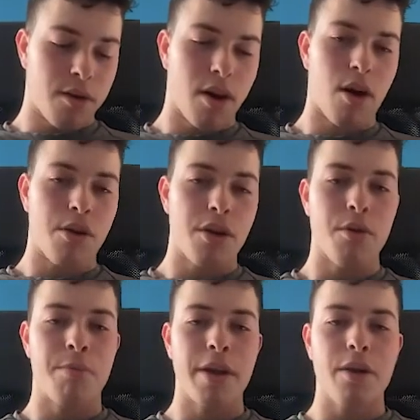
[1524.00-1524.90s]
although
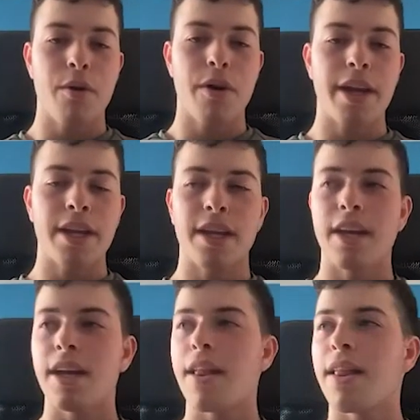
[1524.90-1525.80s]
Bitcoin
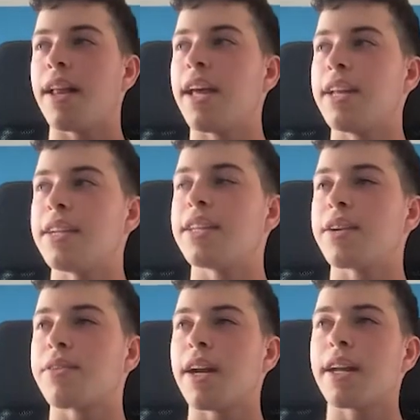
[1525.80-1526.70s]
is
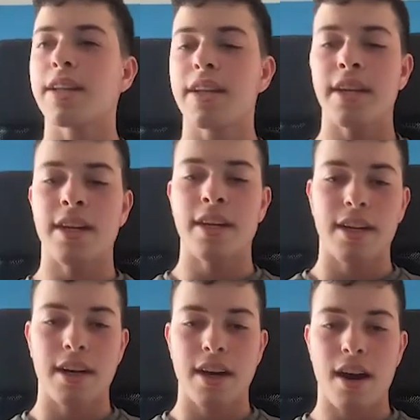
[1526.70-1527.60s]
theoretically
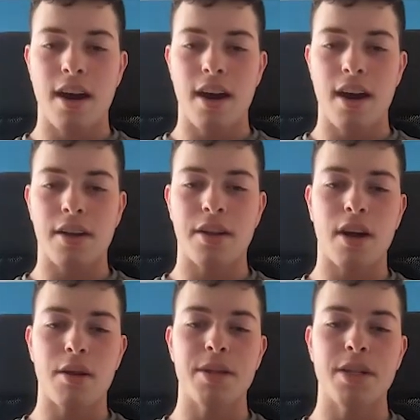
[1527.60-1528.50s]

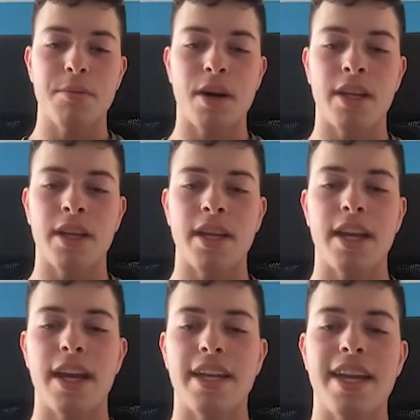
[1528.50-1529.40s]
anonymous money,
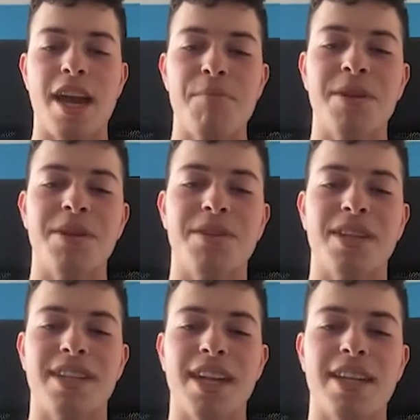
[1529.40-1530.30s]
it can't be used to
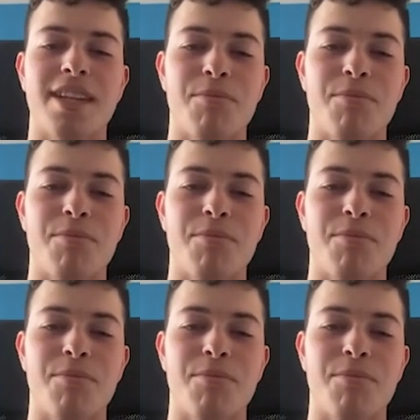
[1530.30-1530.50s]
sidestep